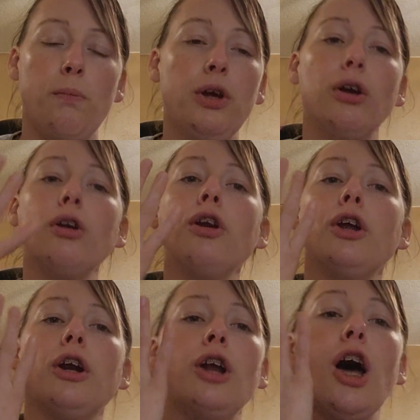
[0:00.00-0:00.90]
You're
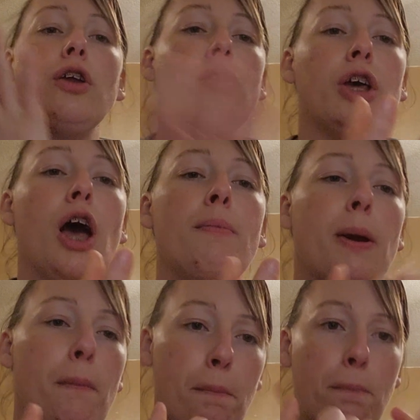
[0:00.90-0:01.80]
you're not only
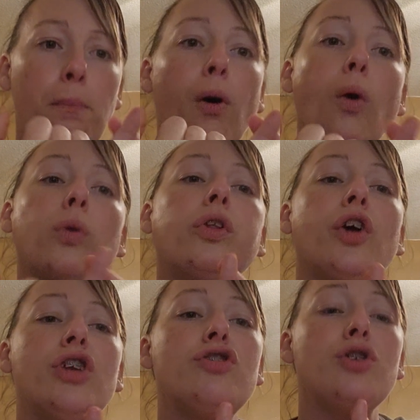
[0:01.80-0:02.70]
coming
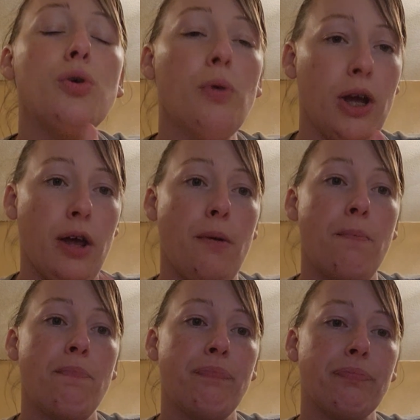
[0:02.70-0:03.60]
boldly to him,
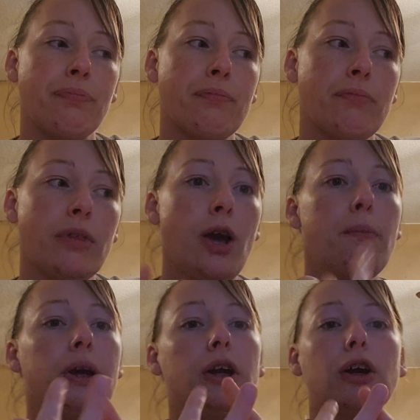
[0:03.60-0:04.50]

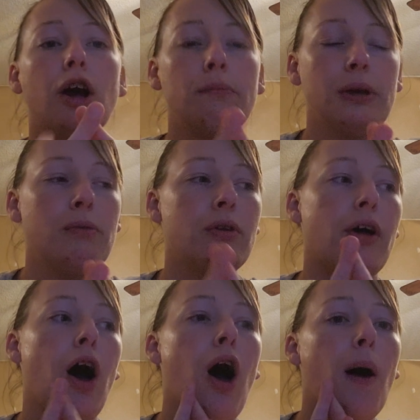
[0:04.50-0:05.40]
but you're coming with
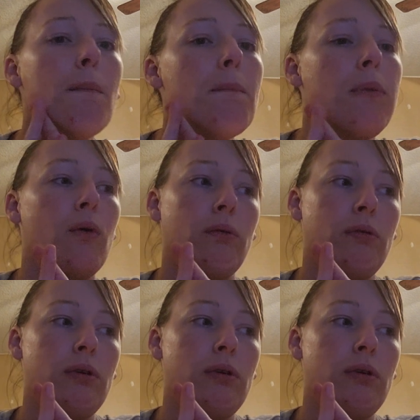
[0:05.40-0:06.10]
a humble